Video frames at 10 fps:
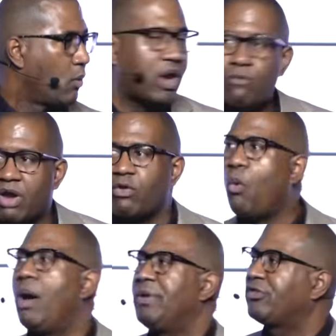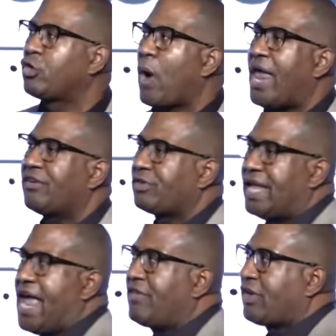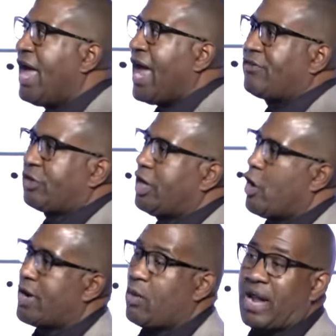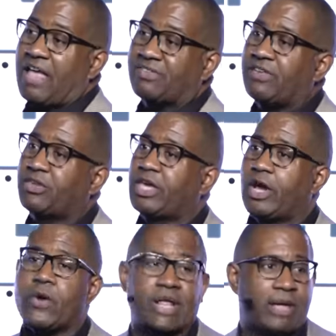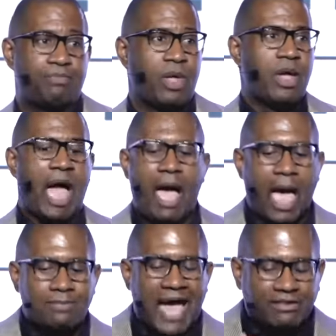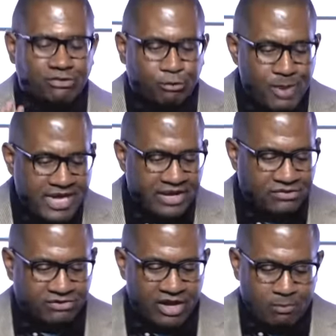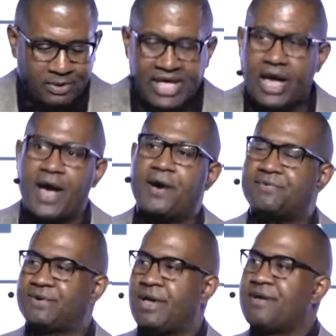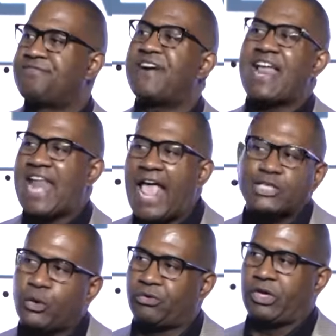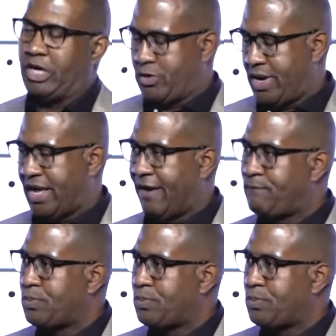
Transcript: One of a woman's greatest needs is security. When I say security, I'm not speaking simply of financial security.